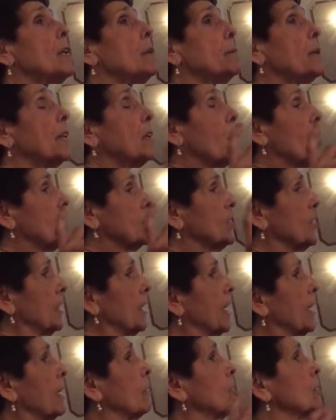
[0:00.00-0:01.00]
because
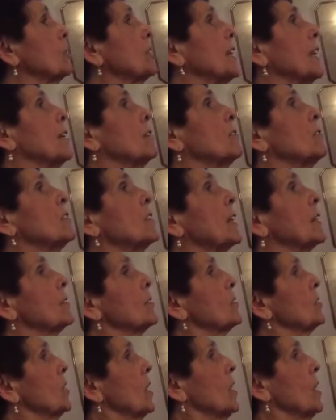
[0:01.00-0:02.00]
Carol tells
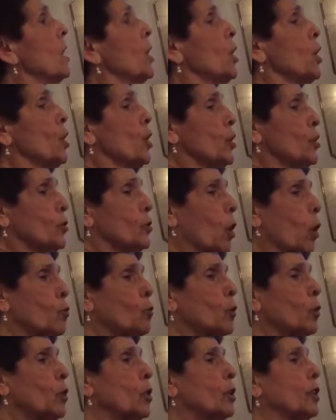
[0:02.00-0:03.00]
us,
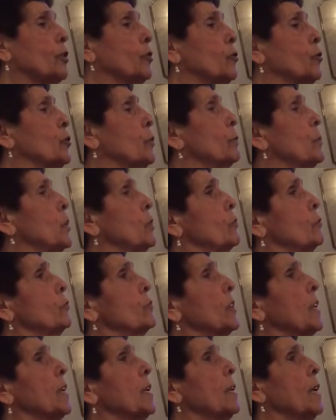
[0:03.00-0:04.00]
don't look at your
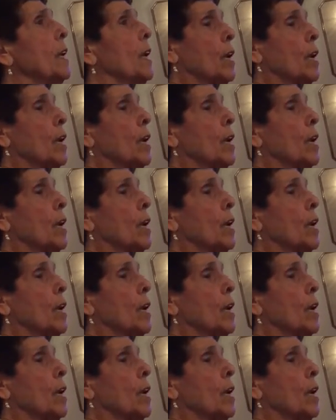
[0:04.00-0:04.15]
music,